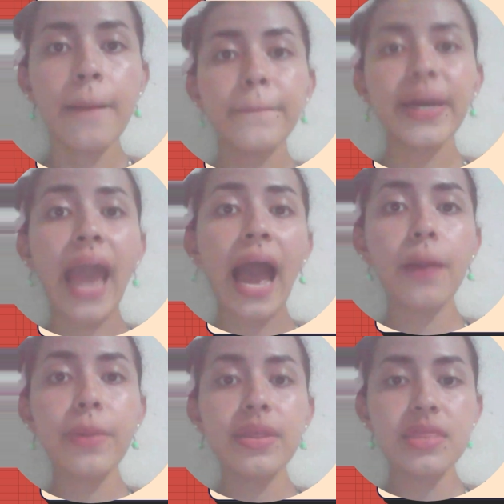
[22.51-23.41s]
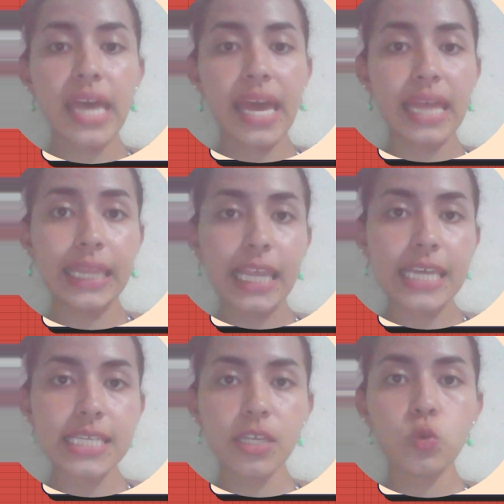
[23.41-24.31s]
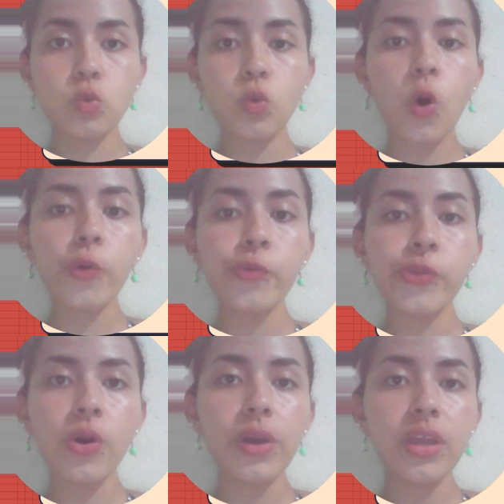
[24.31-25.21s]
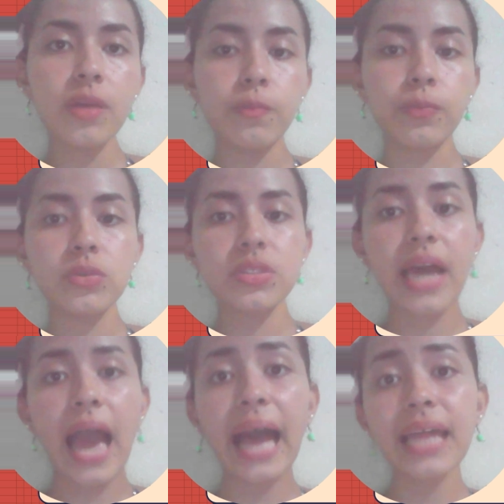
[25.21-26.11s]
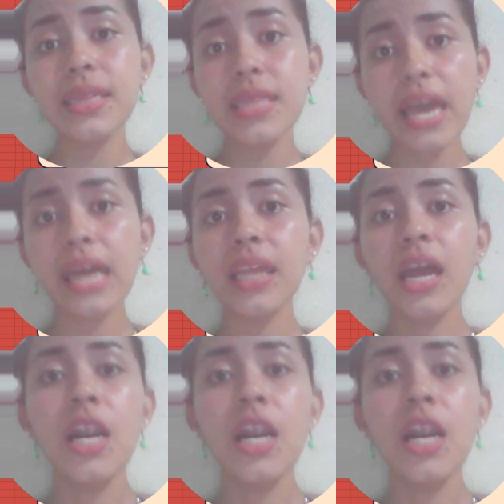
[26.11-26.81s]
by having them listen to audio input and then